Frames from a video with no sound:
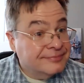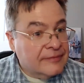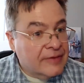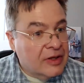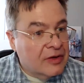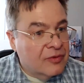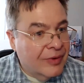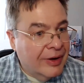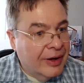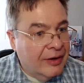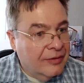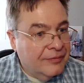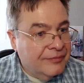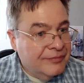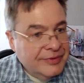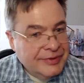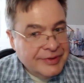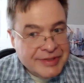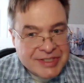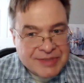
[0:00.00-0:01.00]
Well,
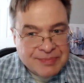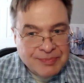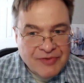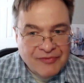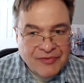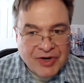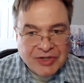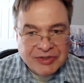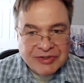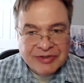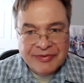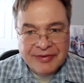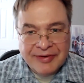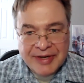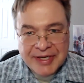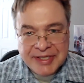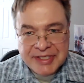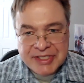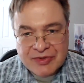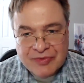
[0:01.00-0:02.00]
let's move on to the
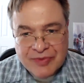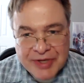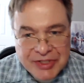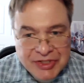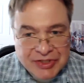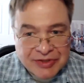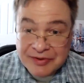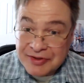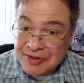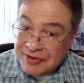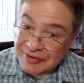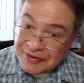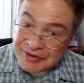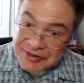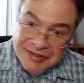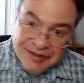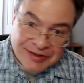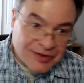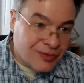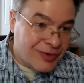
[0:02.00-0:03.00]
next question.
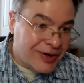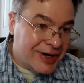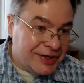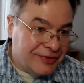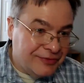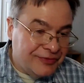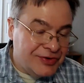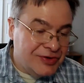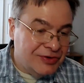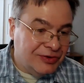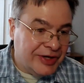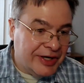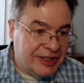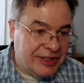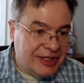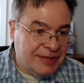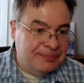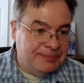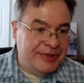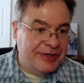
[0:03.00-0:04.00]
There's quite a few lined
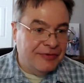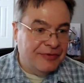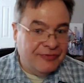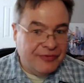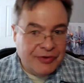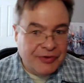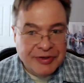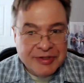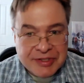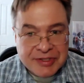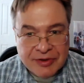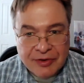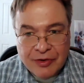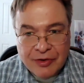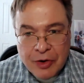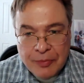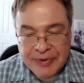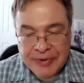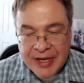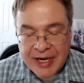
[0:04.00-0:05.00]
up here for you, so I
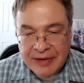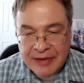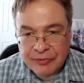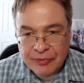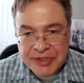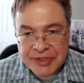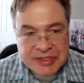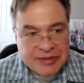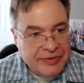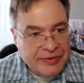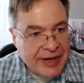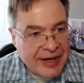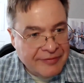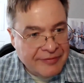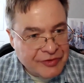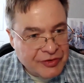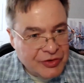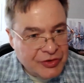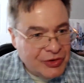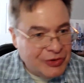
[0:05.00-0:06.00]
hope you have the rest of the
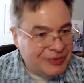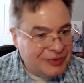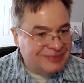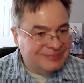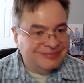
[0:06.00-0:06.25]
afternoon.